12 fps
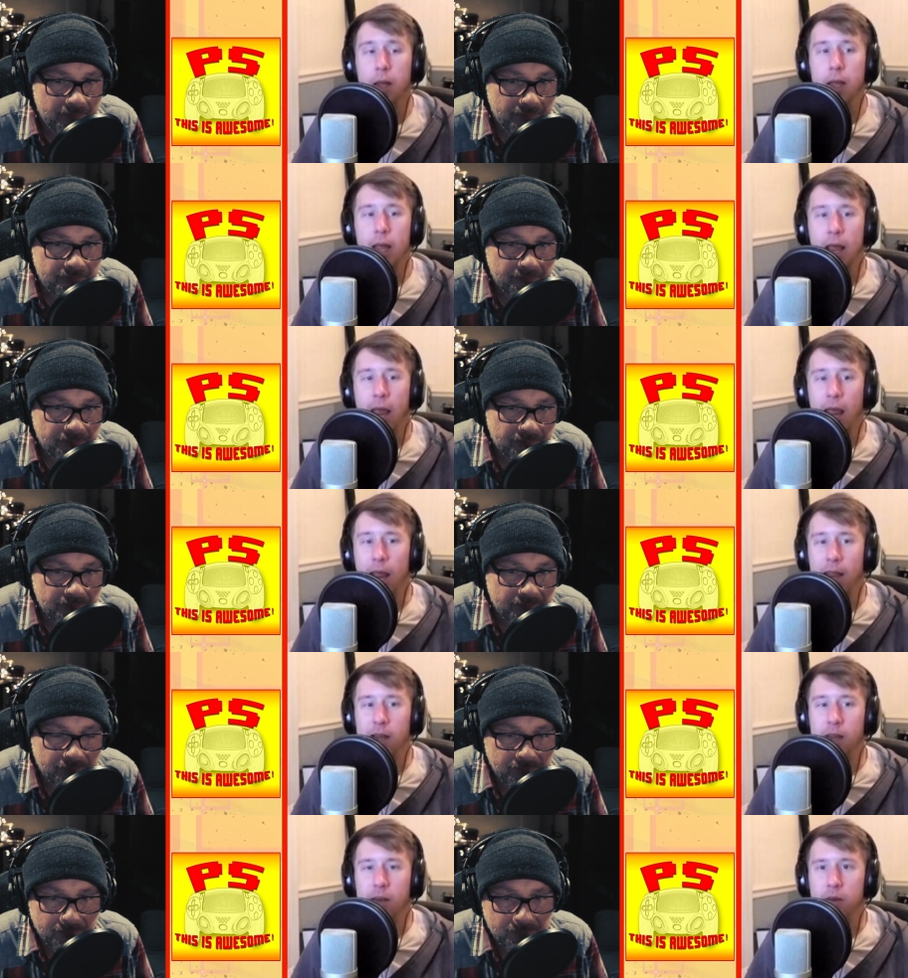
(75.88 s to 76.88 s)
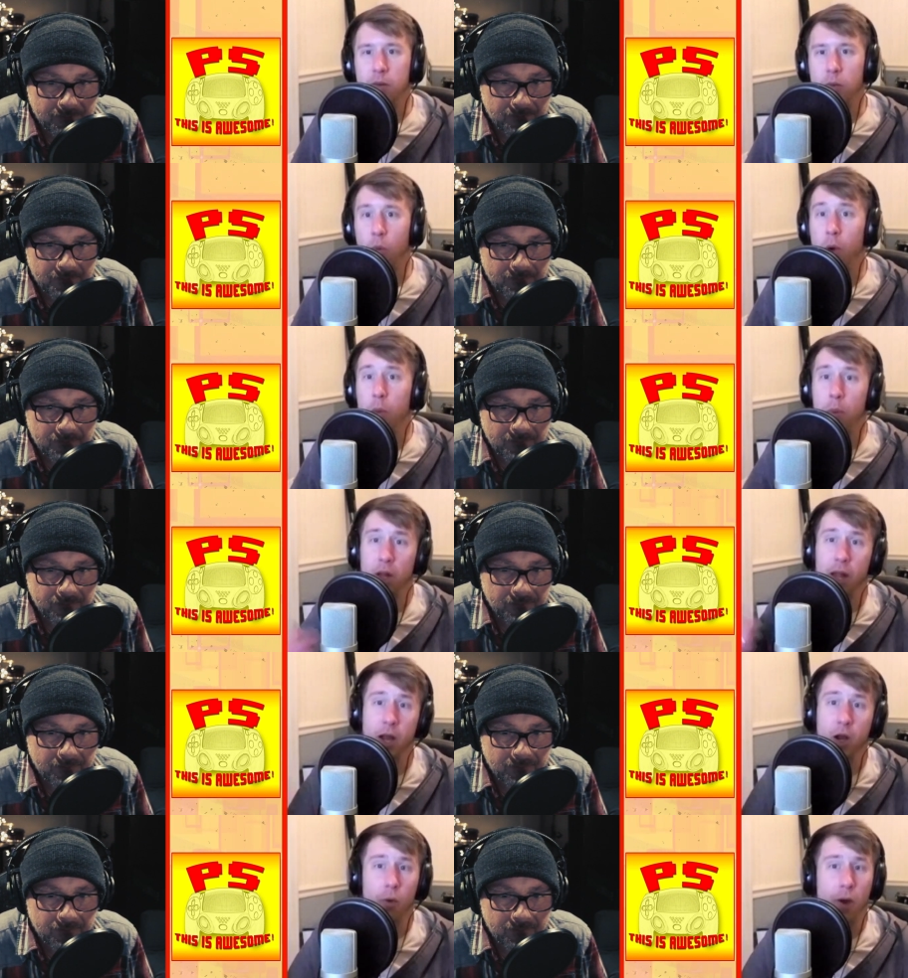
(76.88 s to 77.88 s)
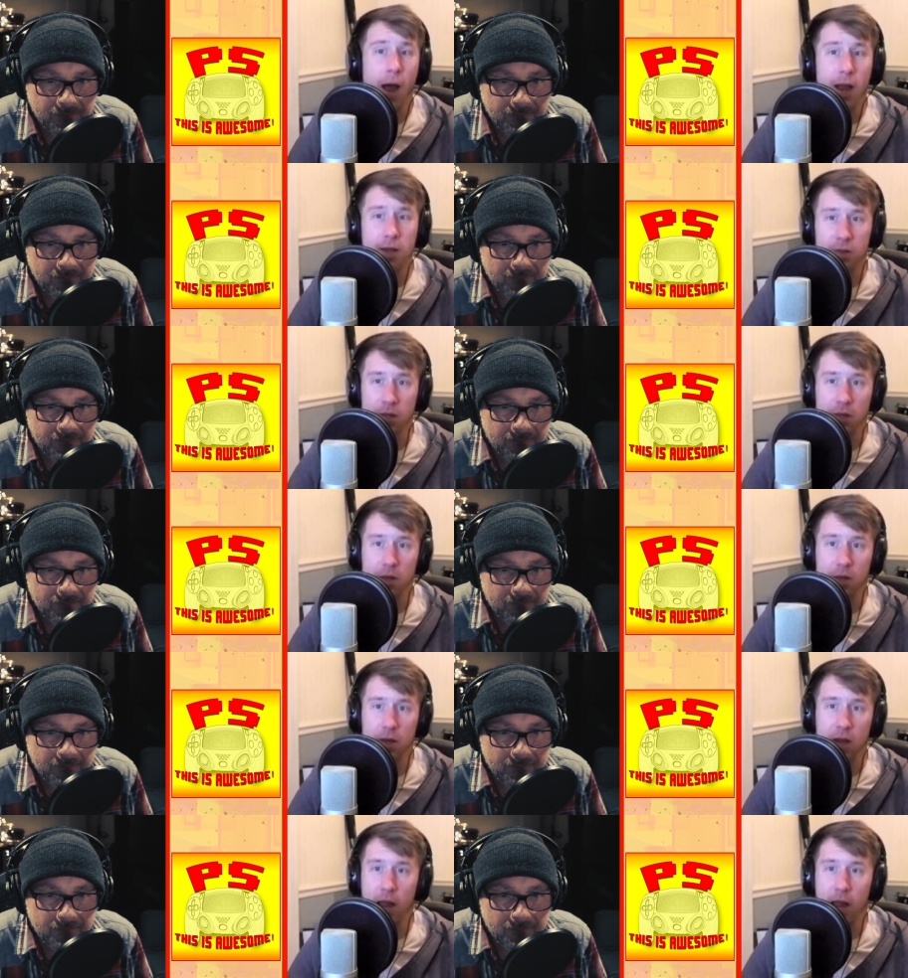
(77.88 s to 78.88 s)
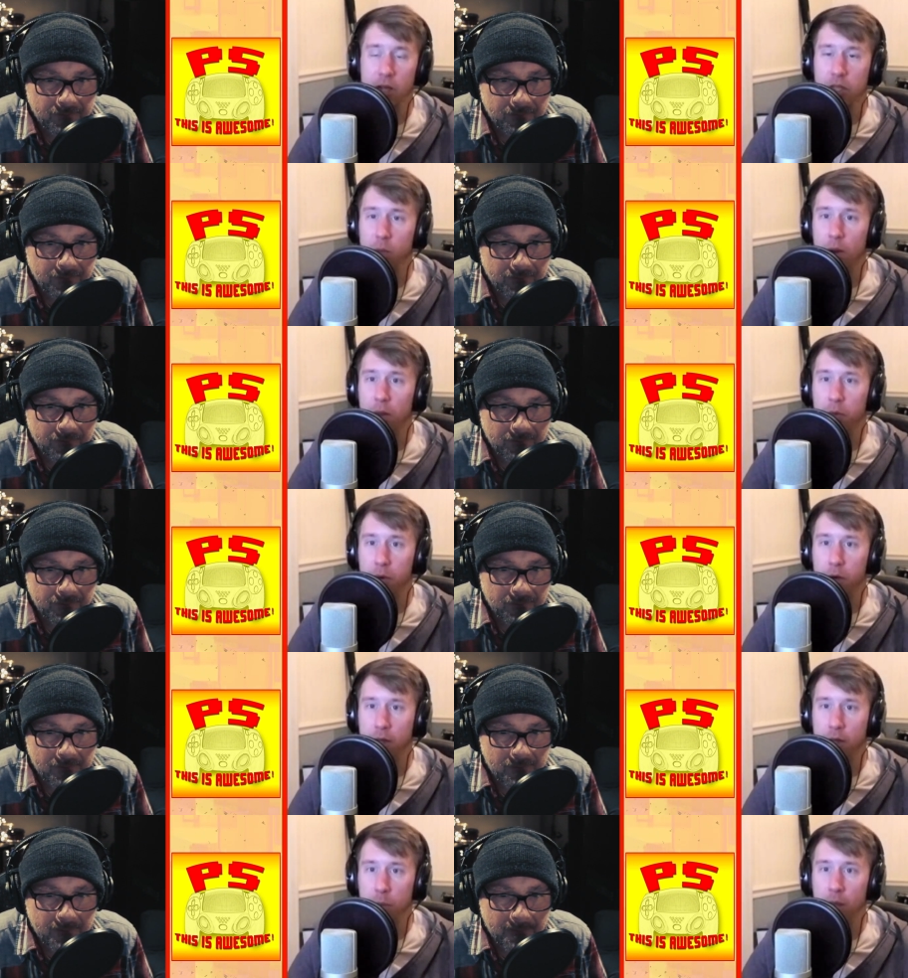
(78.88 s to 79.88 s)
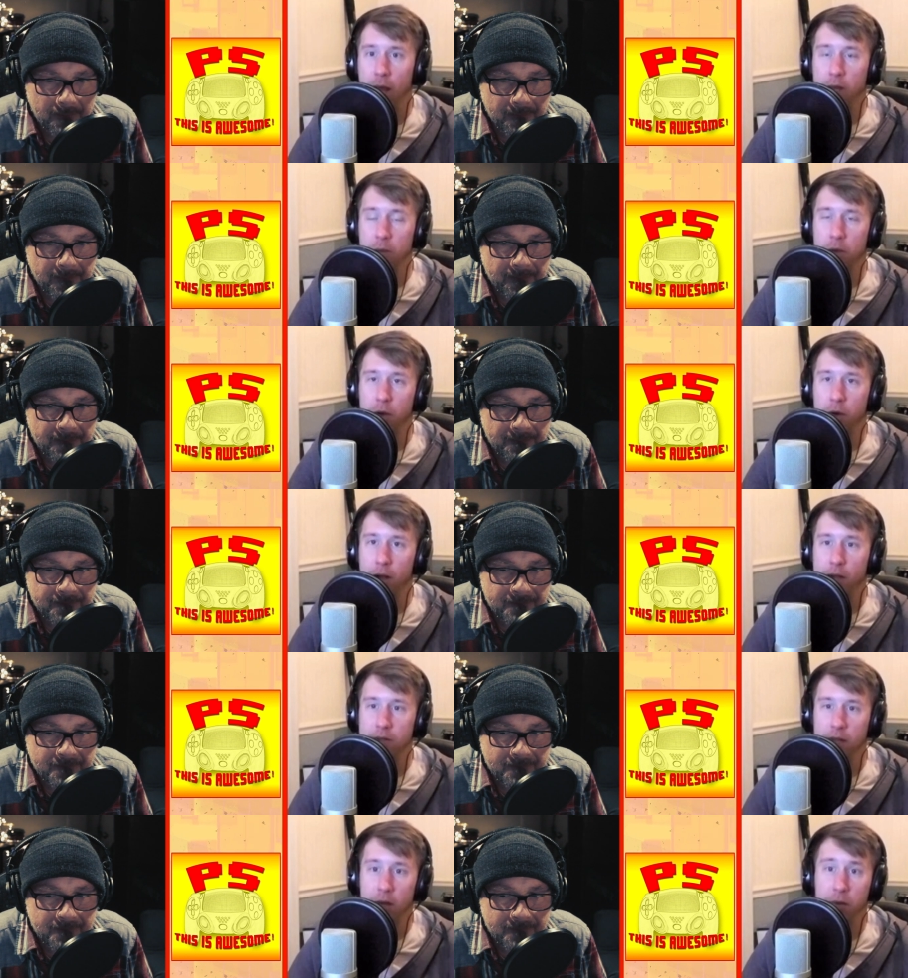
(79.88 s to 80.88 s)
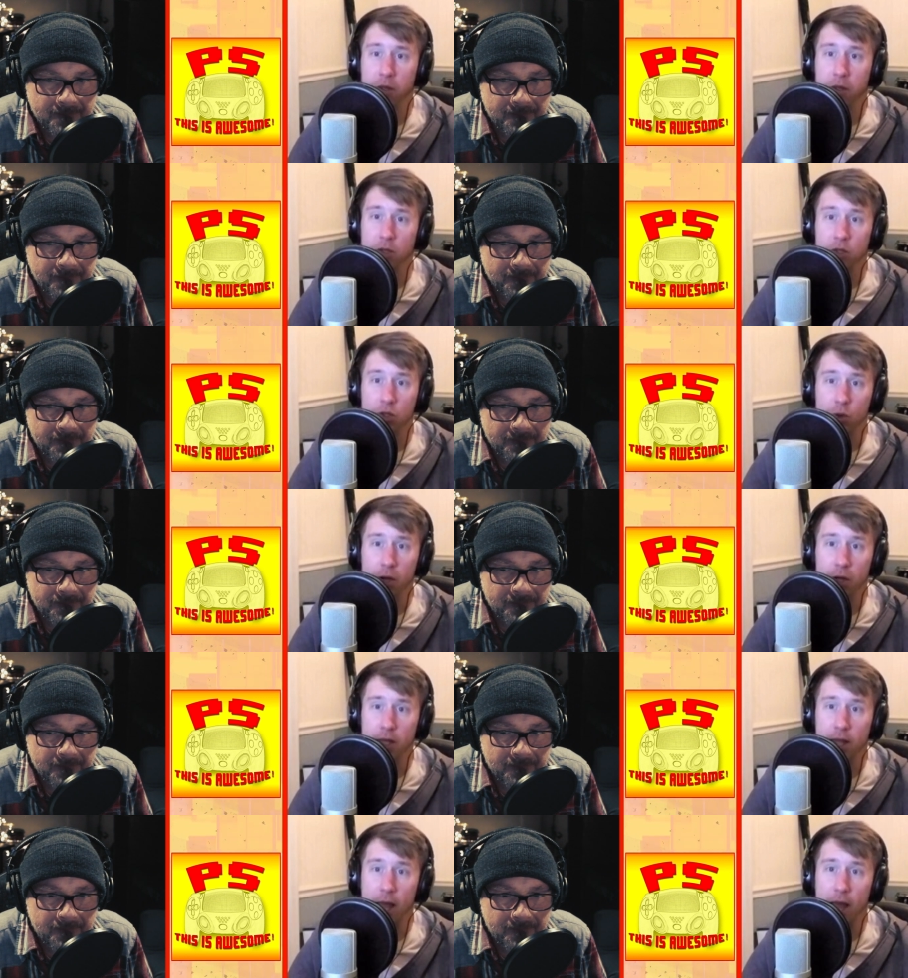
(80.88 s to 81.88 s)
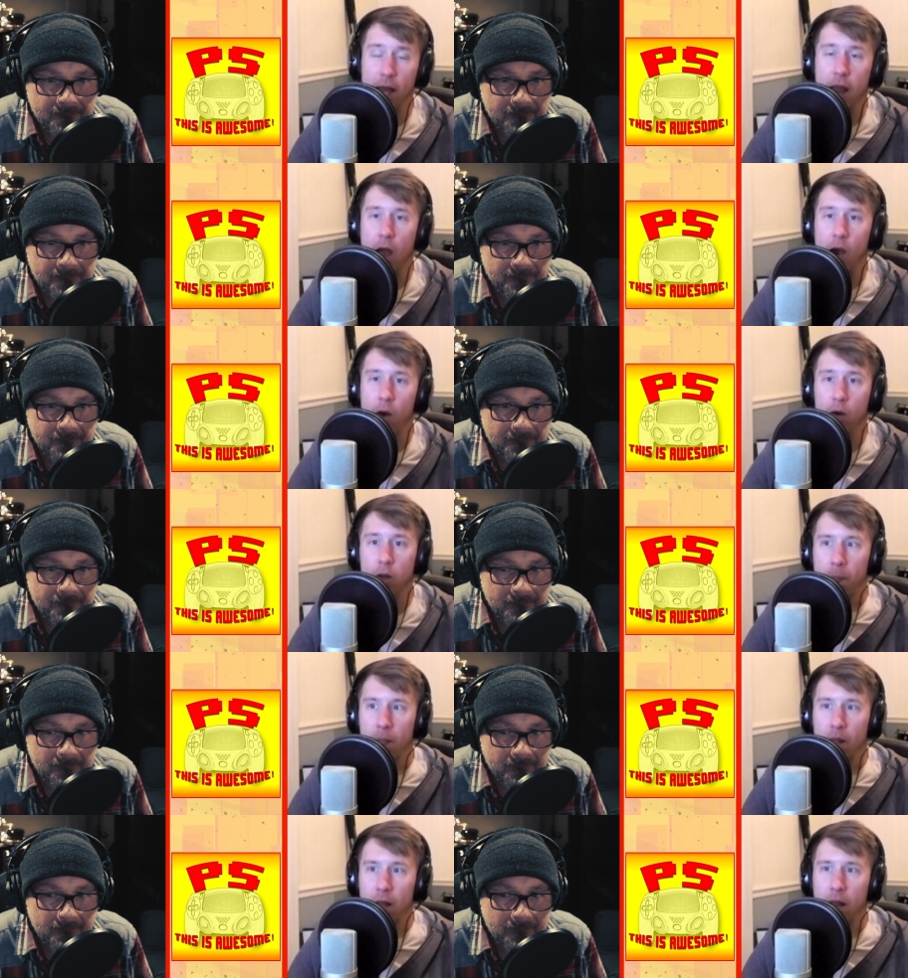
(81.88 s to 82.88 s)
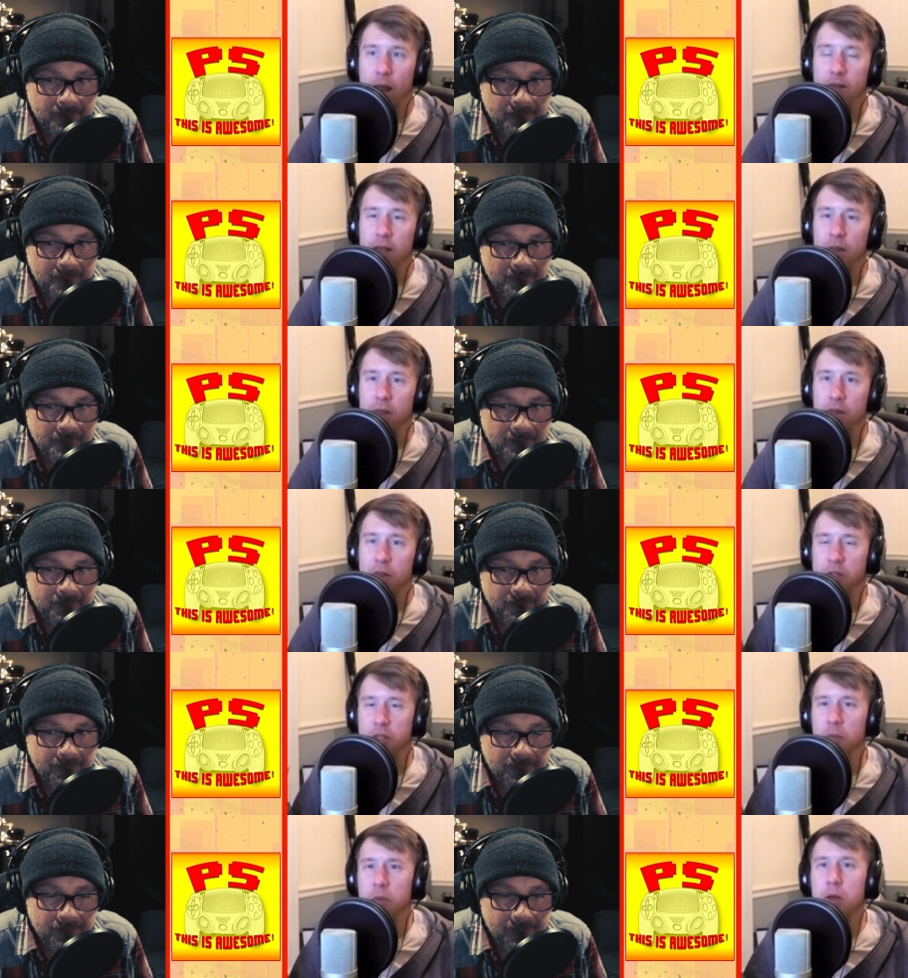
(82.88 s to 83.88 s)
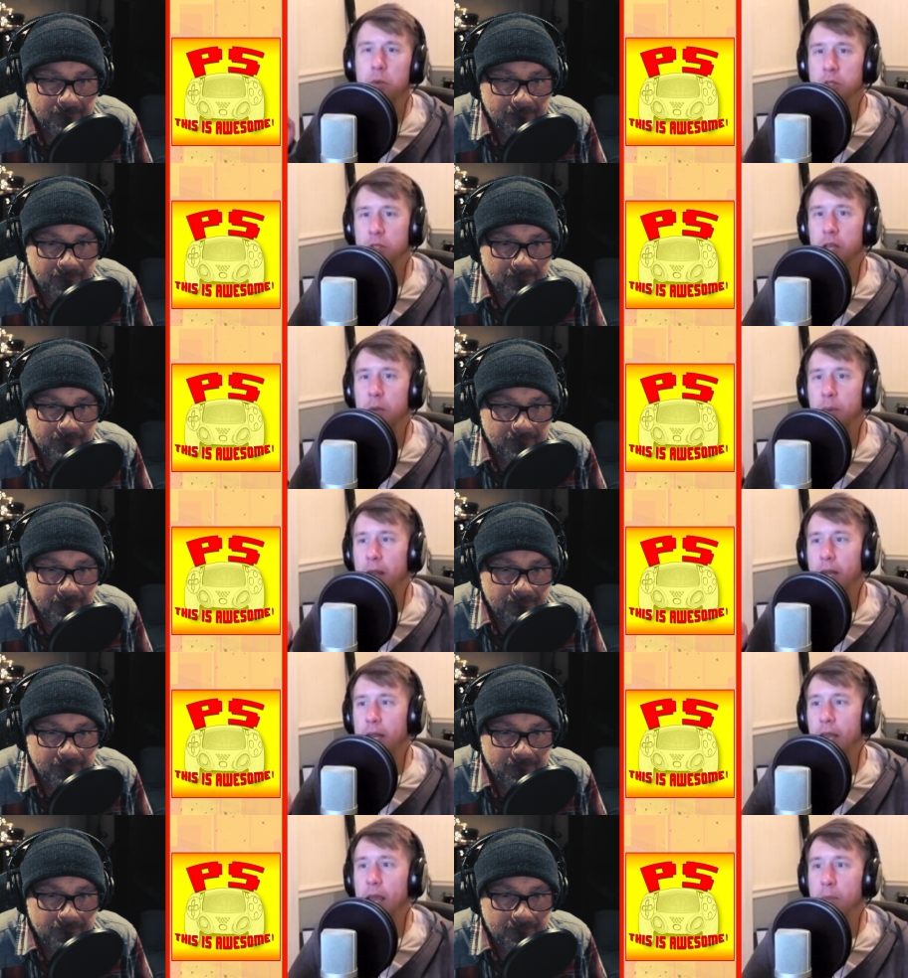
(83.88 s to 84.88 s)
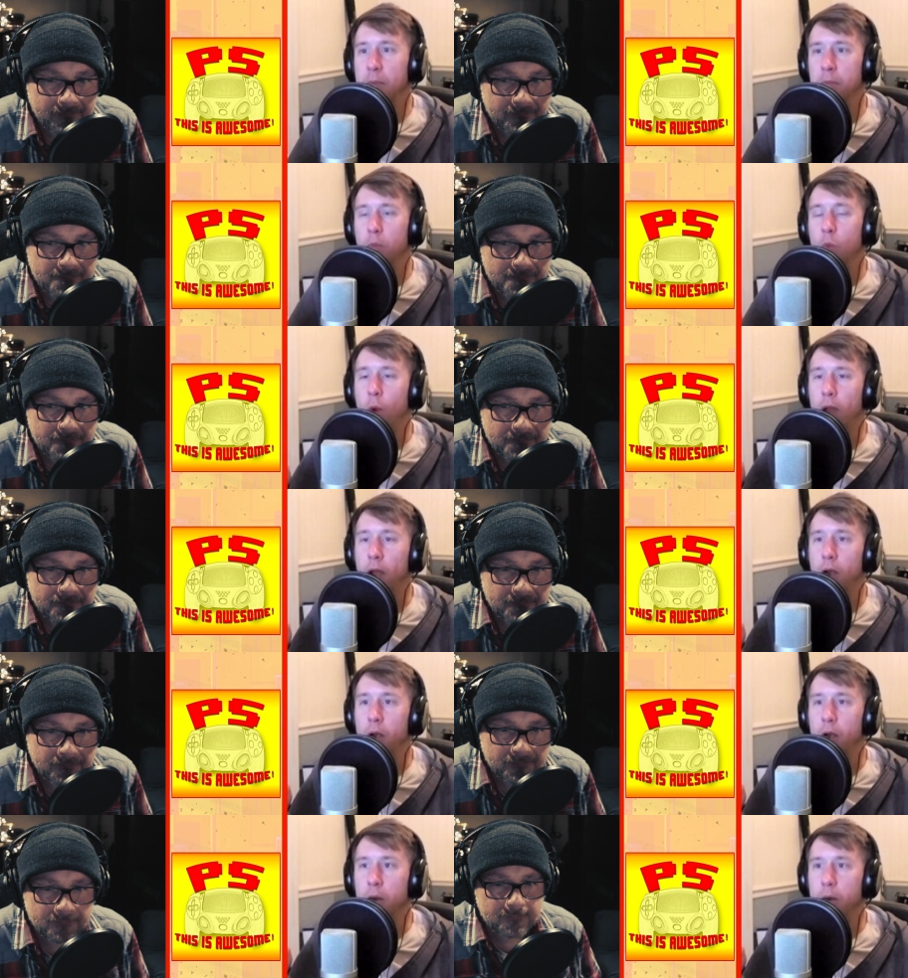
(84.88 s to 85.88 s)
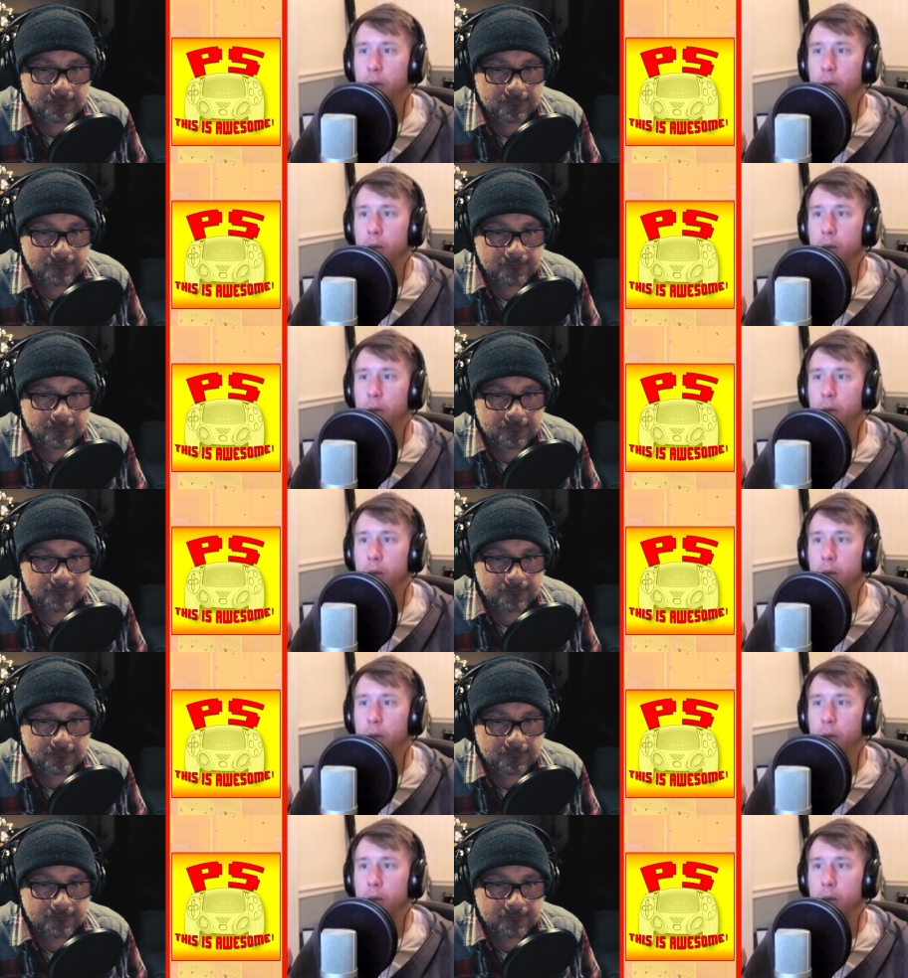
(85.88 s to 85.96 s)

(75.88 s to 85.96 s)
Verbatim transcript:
Speaker 1: Yeah. And but like Horizon, I actually went through and got the platinum in Horizon. I really enjoyed that. Now, it's there's something to be said about a game where